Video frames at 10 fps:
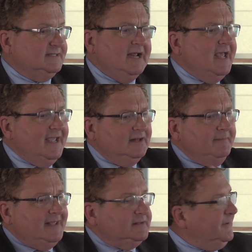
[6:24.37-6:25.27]
And it'll
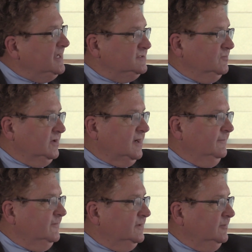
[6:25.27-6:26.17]
make the patient more
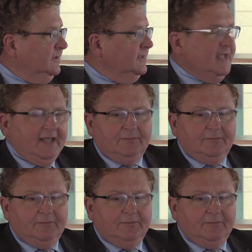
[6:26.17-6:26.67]
comfortable.